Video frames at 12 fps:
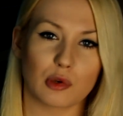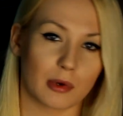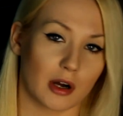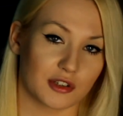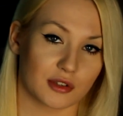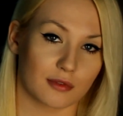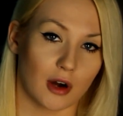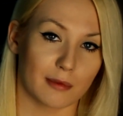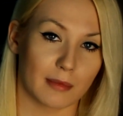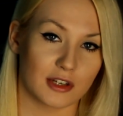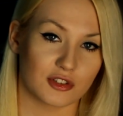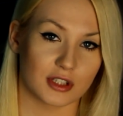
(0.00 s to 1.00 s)
but I just thought I'd
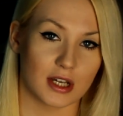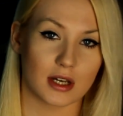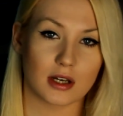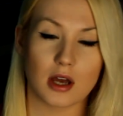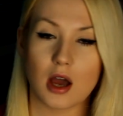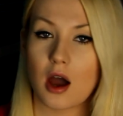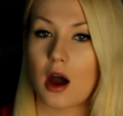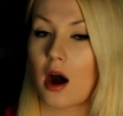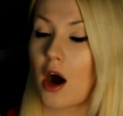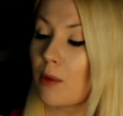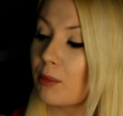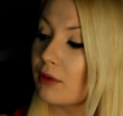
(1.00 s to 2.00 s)
mention it.
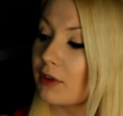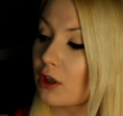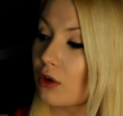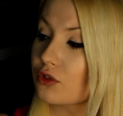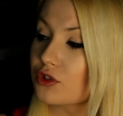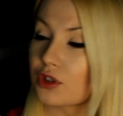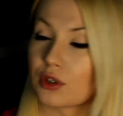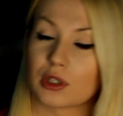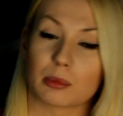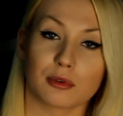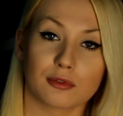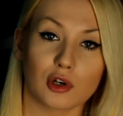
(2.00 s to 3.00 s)
Uh, moving on to the
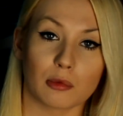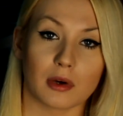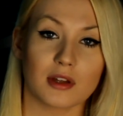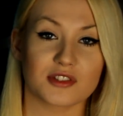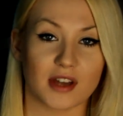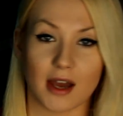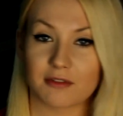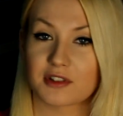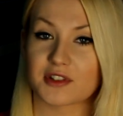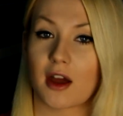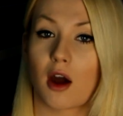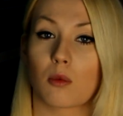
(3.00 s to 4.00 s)
performance, I have to
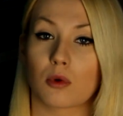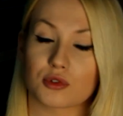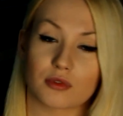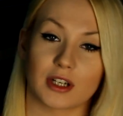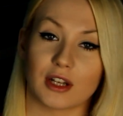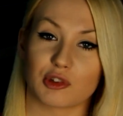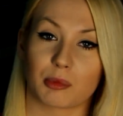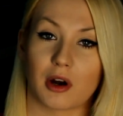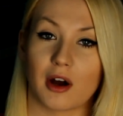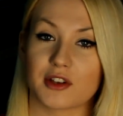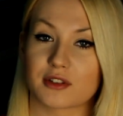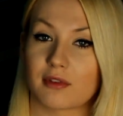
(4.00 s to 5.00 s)
say I was really
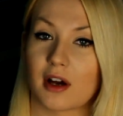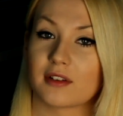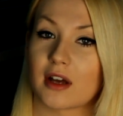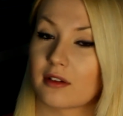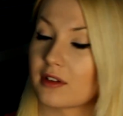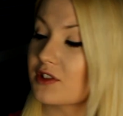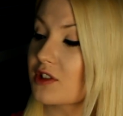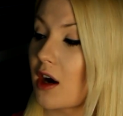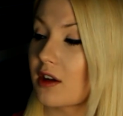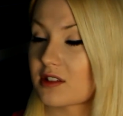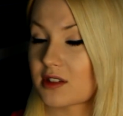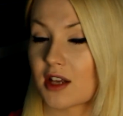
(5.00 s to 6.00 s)
surprised to find out this
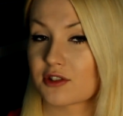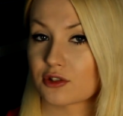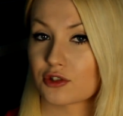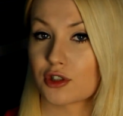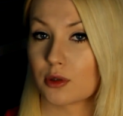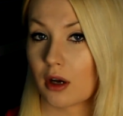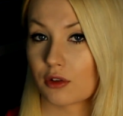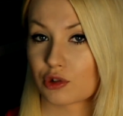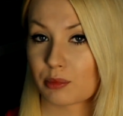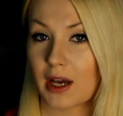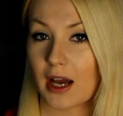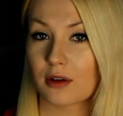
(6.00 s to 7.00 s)
card is less than
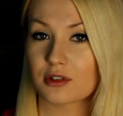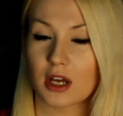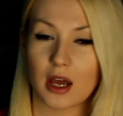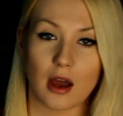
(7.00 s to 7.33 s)
£200,